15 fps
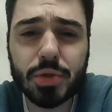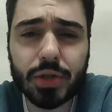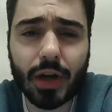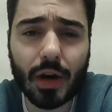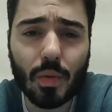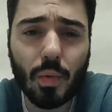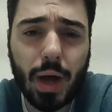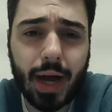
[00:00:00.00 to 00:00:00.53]

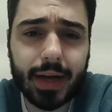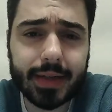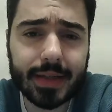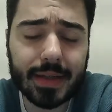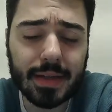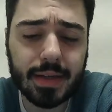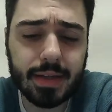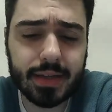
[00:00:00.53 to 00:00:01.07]
got whacked
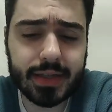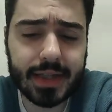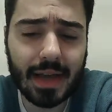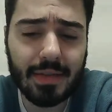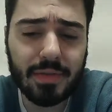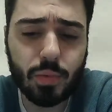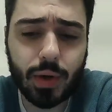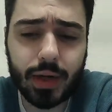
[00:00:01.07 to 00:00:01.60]

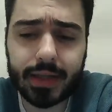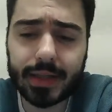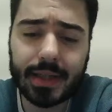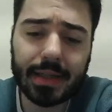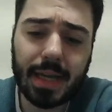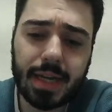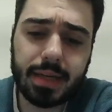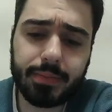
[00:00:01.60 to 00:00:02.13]
7-1
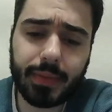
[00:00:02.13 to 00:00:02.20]
tonight